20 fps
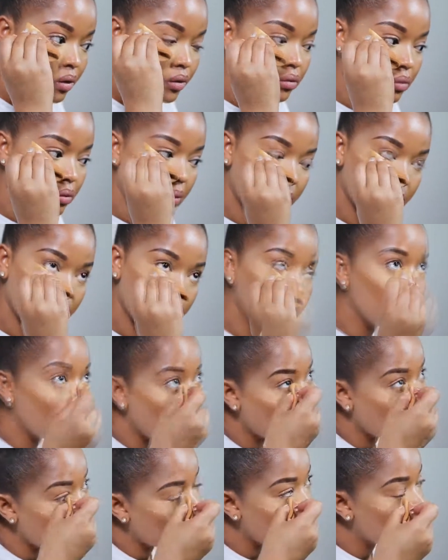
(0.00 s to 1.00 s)
And I'm not going
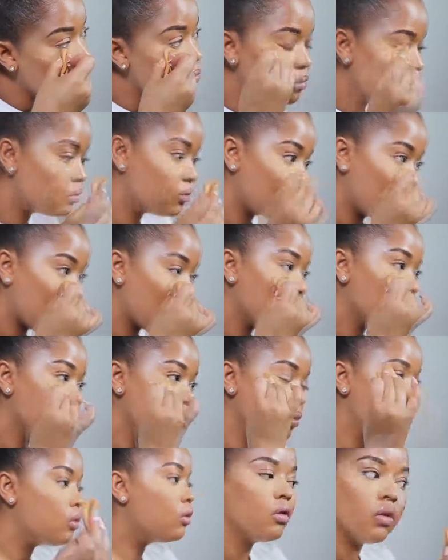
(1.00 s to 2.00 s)
to apply too